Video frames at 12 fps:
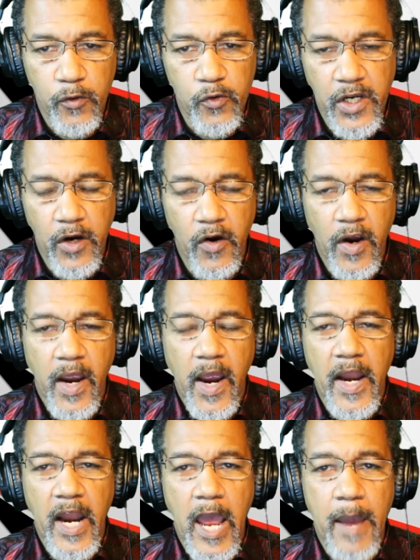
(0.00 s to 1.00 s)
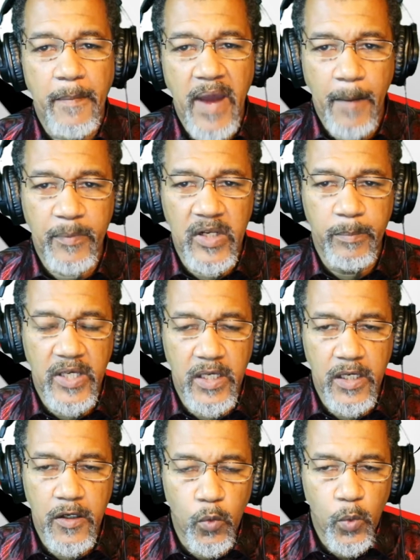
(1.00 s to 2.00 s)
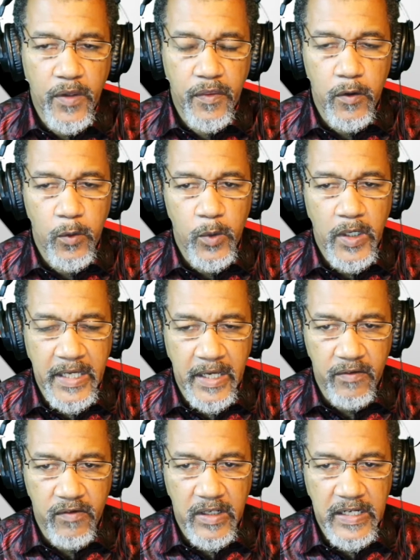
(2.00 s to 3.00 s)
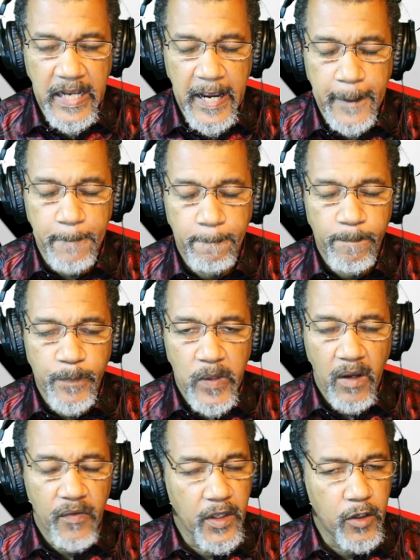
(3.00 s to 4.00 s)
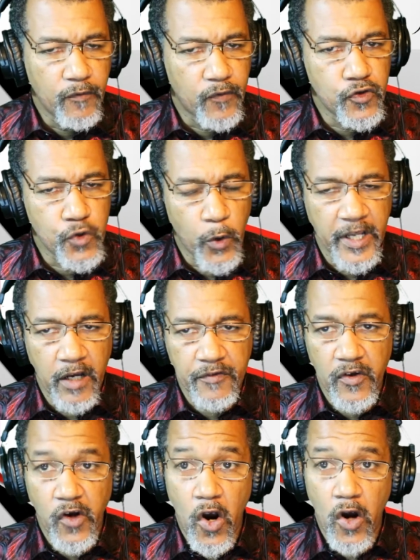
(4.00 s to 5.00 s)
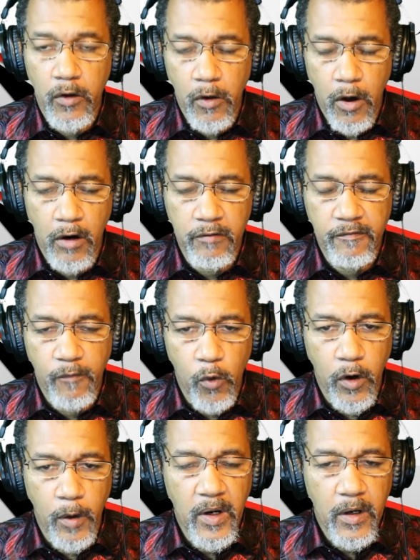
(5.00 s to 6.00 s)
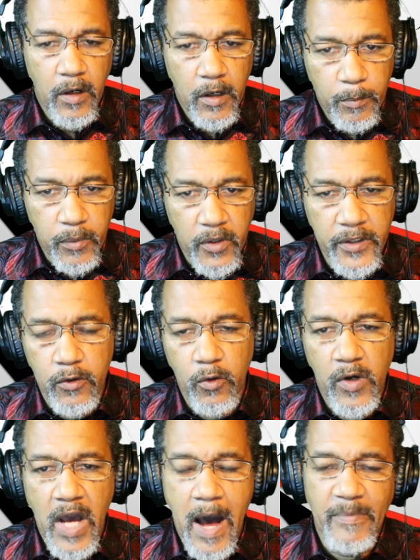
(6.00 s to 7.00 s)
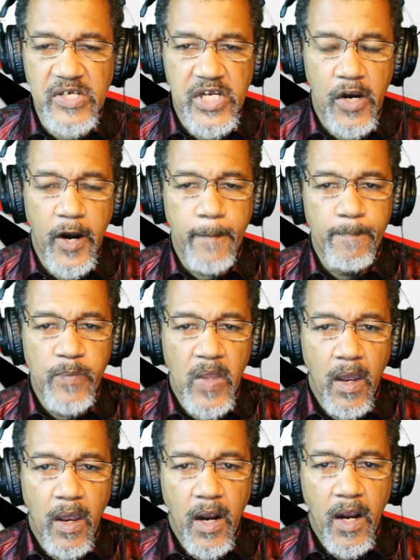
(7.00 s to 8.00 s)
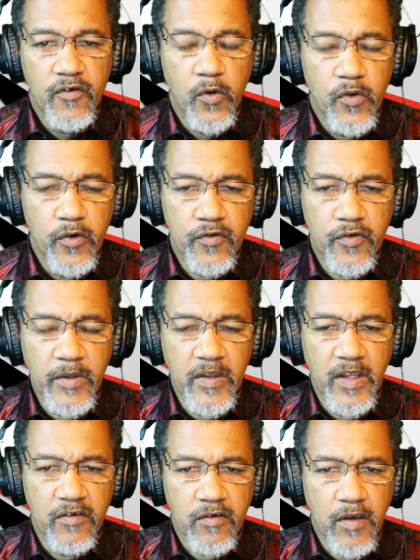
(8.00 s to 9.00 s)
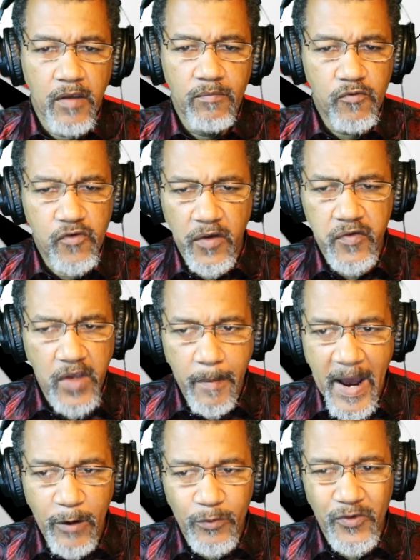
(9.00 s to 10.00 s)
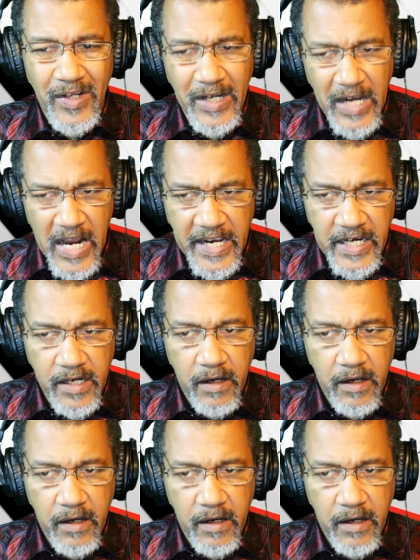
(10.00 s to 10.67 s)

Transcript: Tier, and I am happy to be here with you again today. Thank you for joining us on our long-form political commentary. And so there's something that's just come out tonight.